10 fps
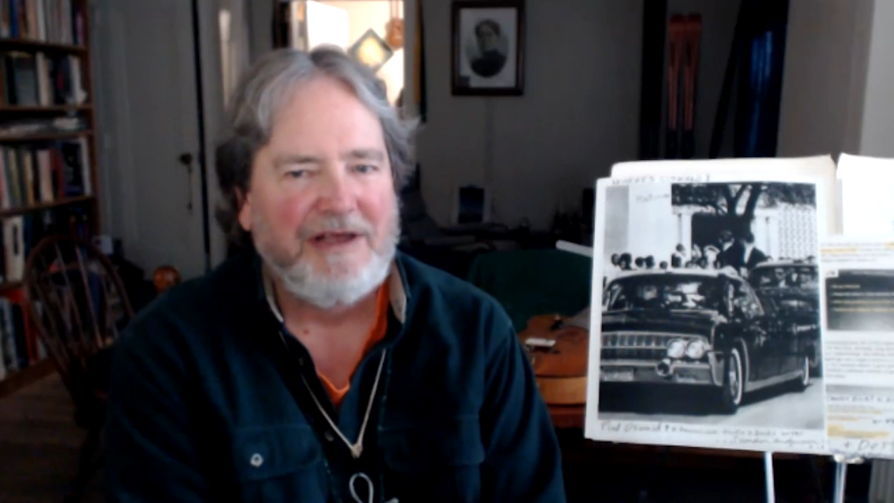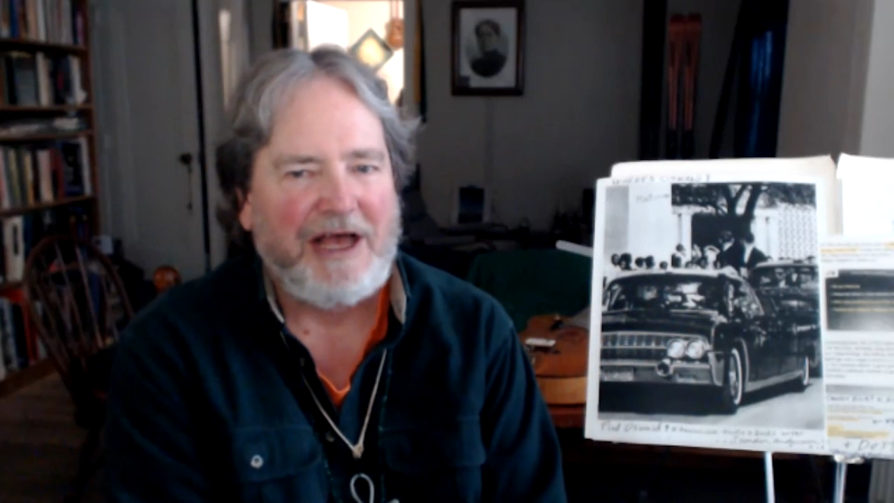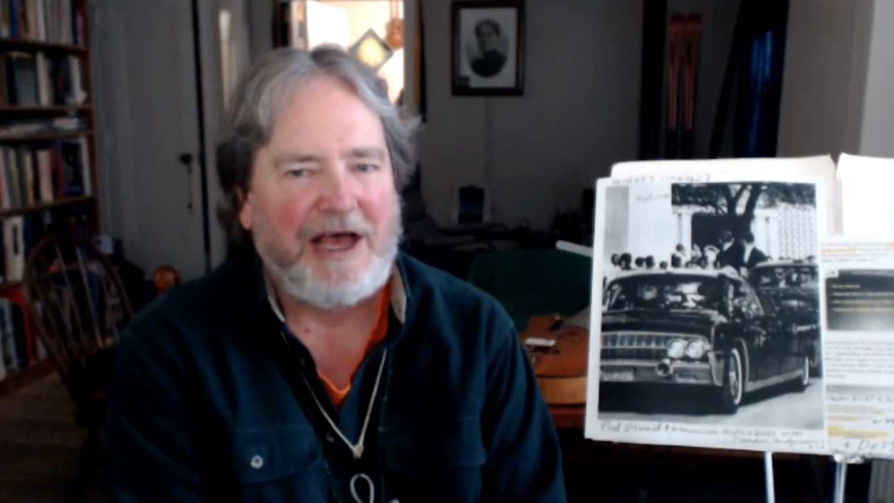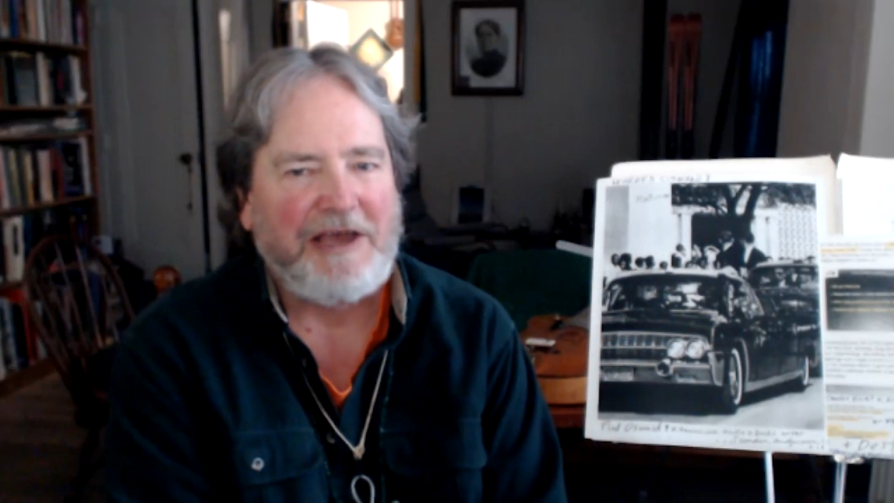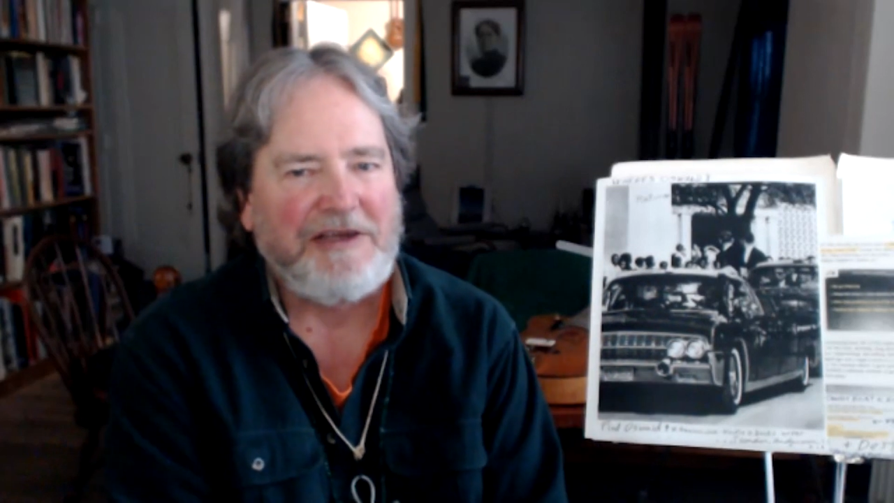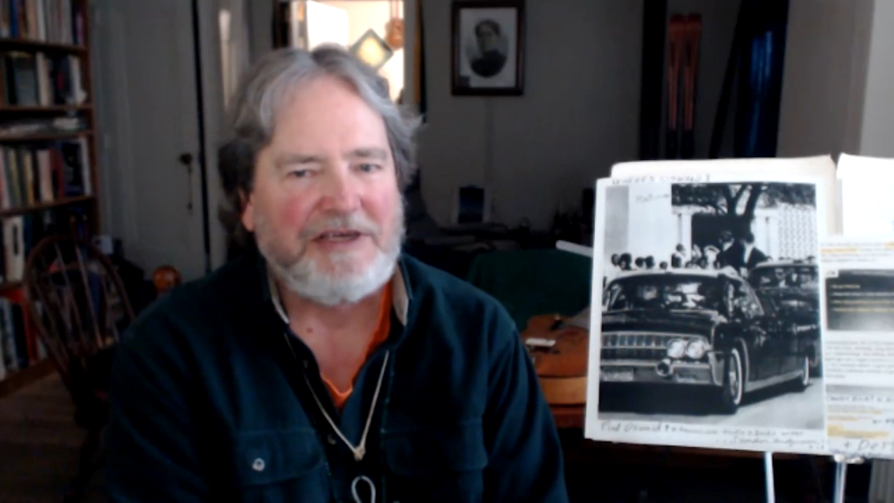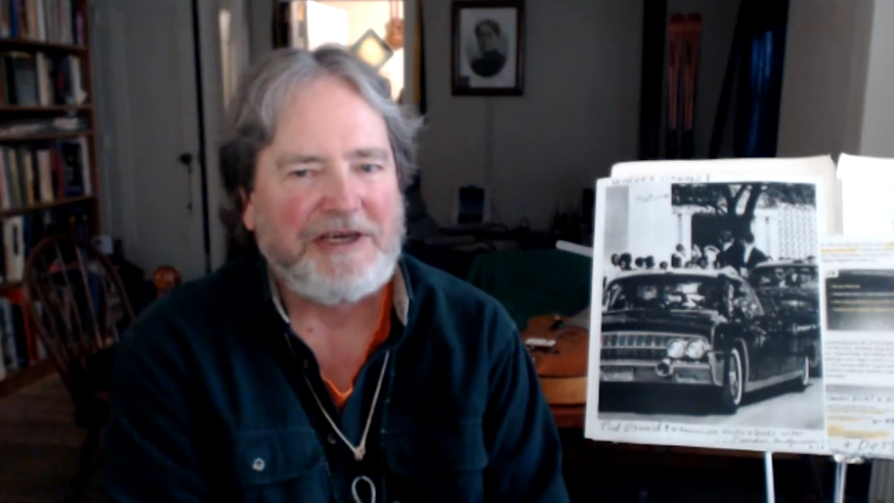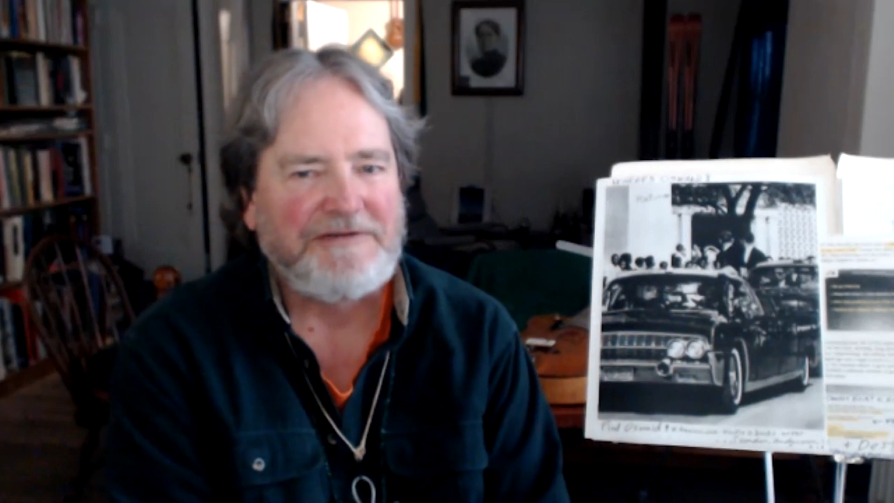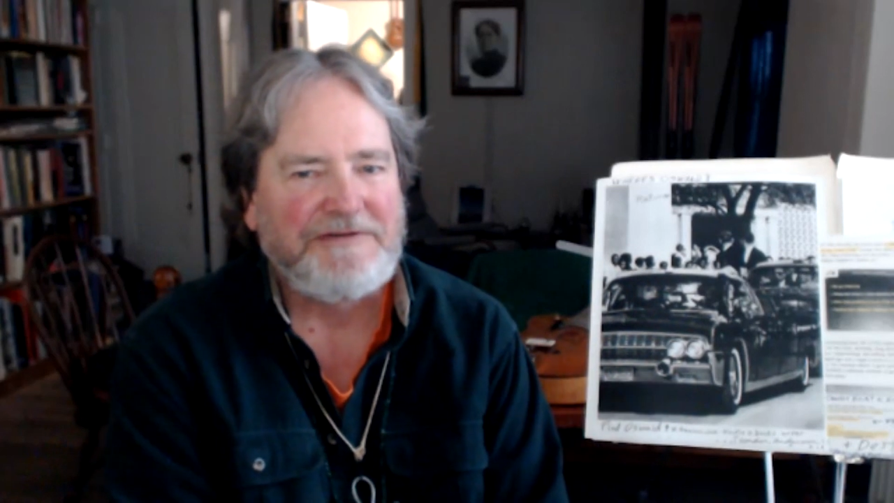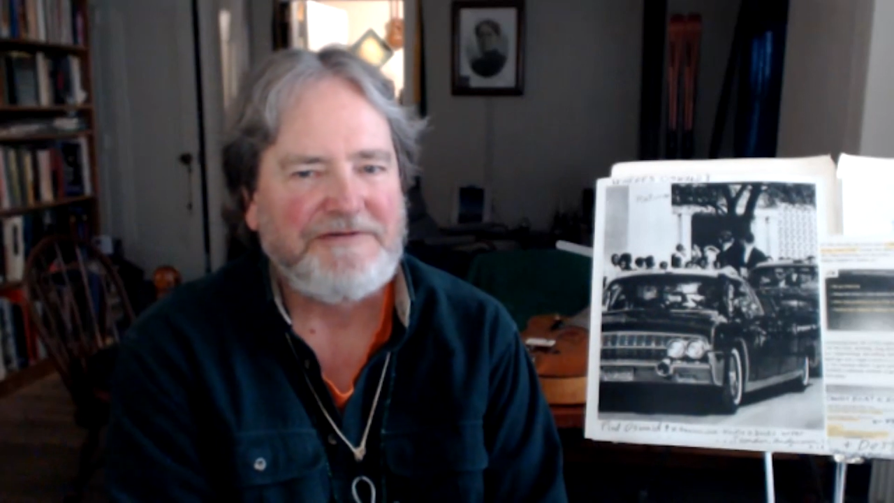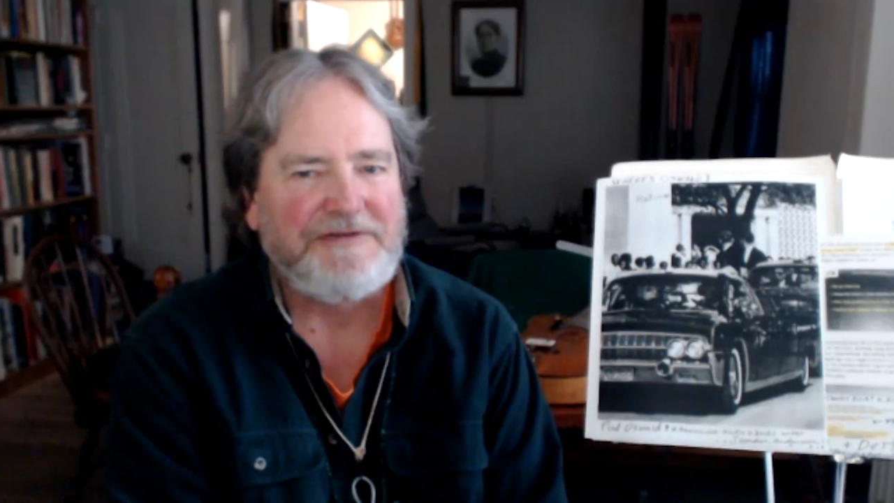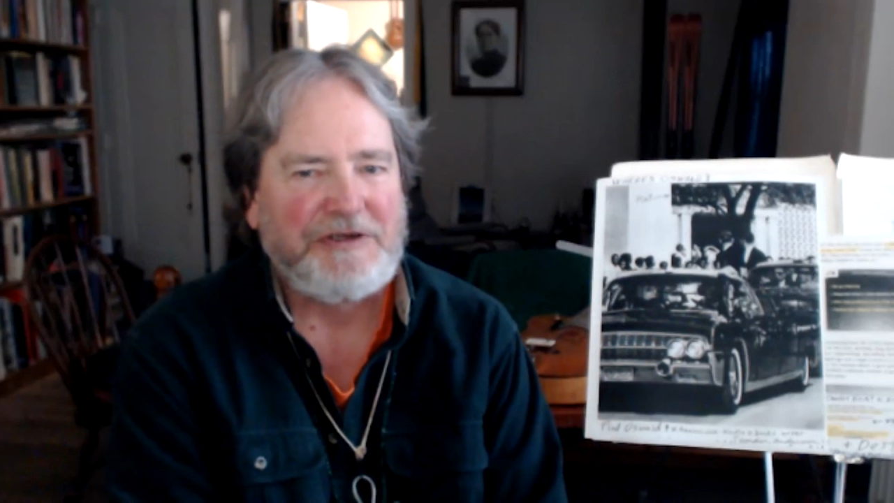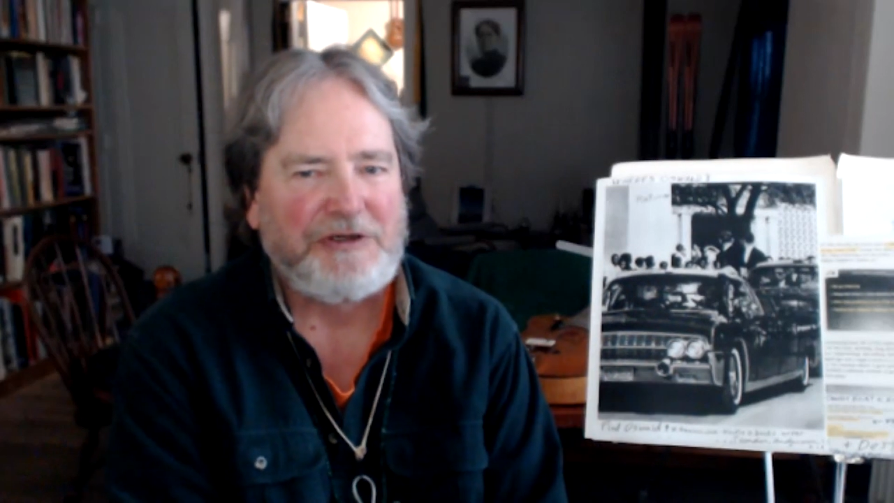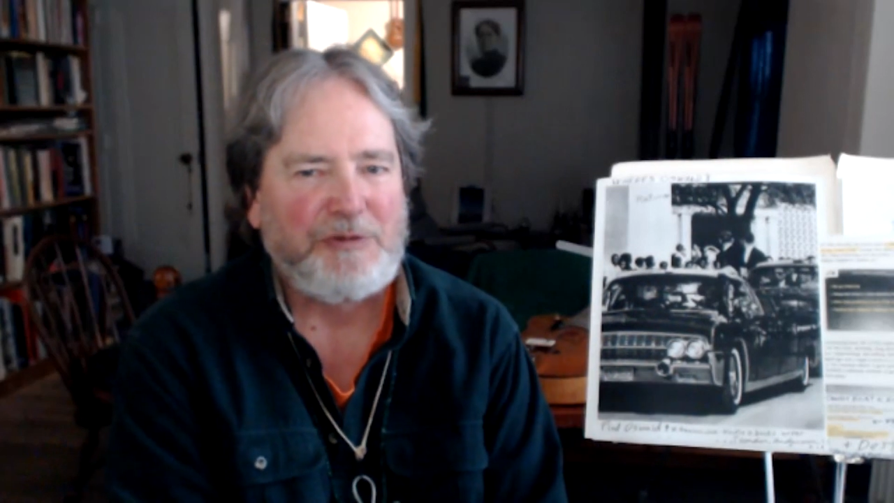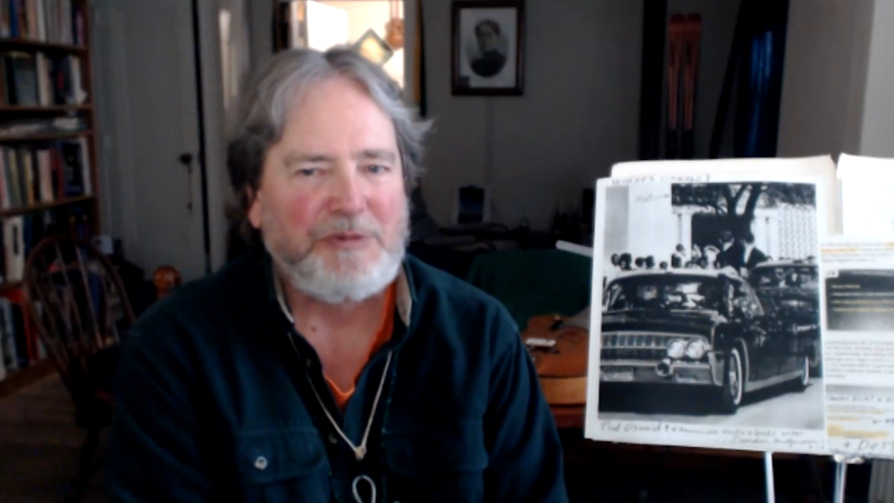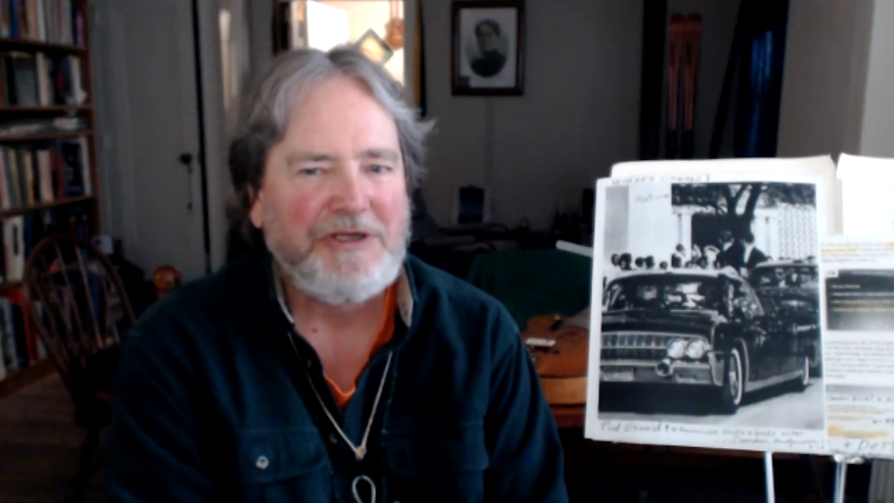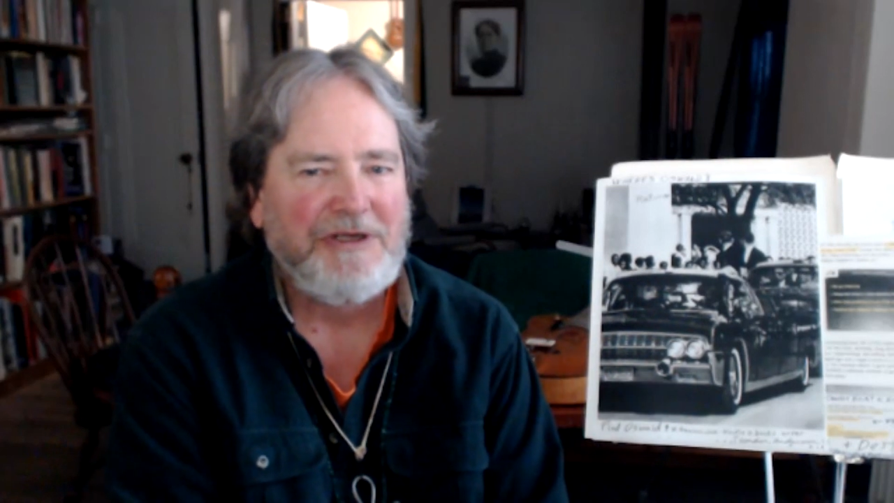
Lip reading: high def film,